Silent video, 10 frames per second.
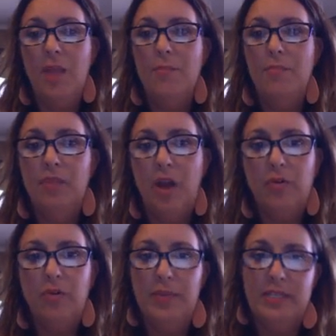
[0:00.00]

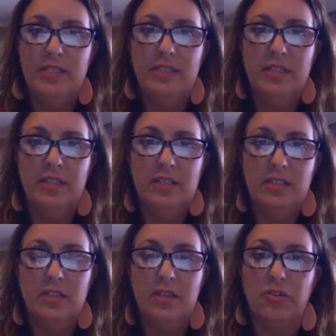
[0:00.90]
local
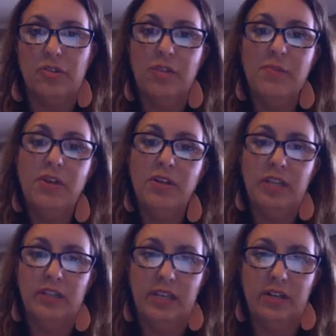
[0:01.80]
businesses, local
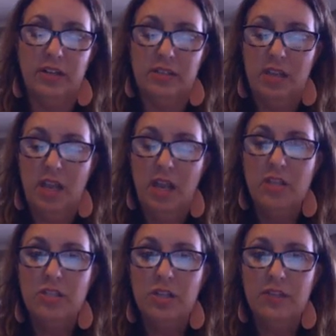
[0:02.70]
community leaders,
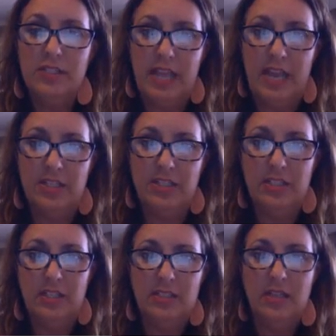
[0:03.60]
service
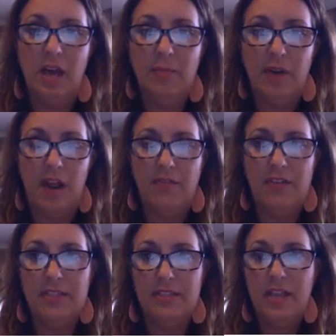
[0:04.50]
agencies,
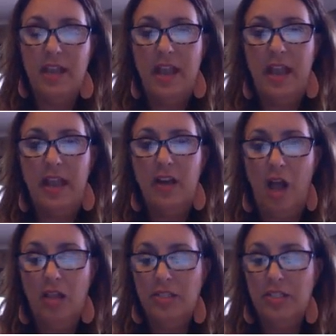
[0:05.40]
nonprofits, and
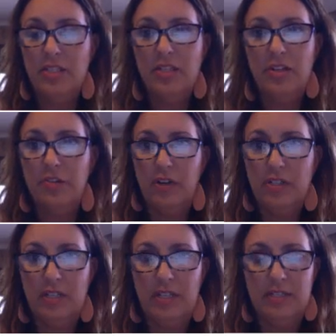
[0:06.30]
colleges and
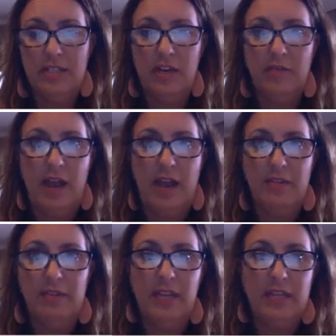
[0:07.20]
universities nearby
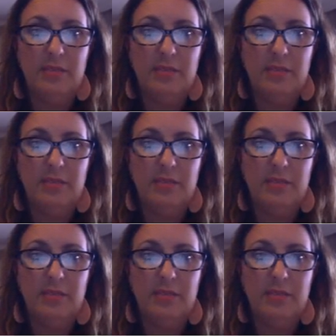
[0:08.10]
that would like to